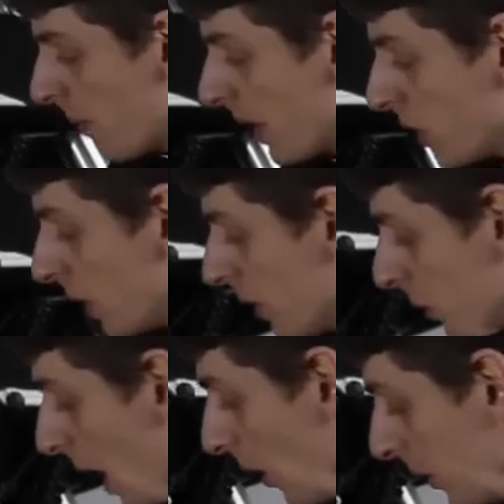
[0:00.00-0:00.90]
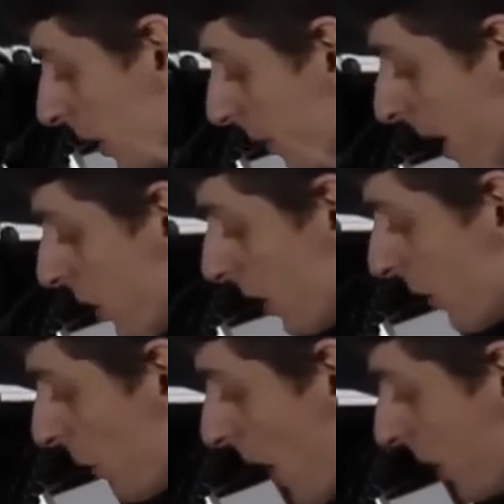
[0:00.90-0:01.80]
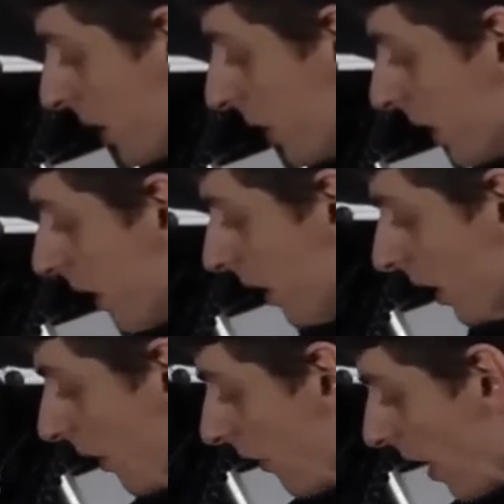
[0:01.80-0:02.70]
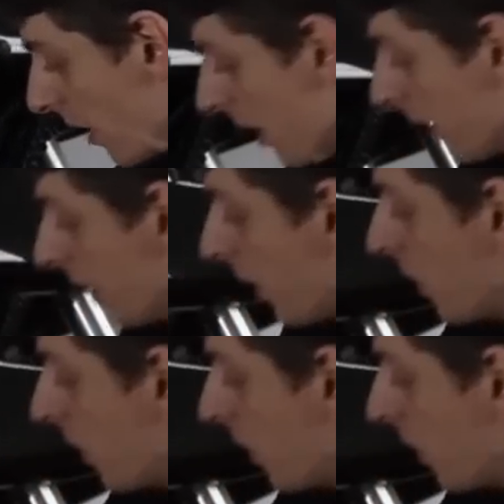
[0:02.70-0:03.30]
Make sure it's routed very